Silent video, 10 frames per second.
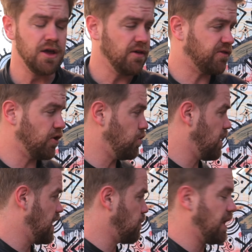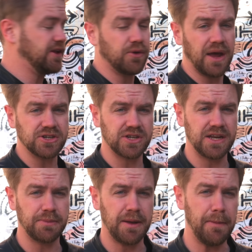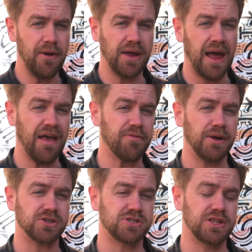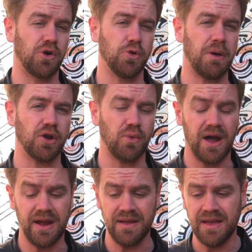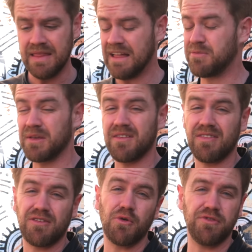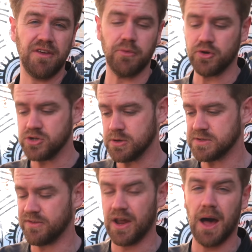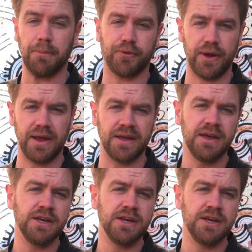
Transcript: So while I don't actually end up comparing it as much to the old Model Y, that's because it's so similar in terms of an upgrade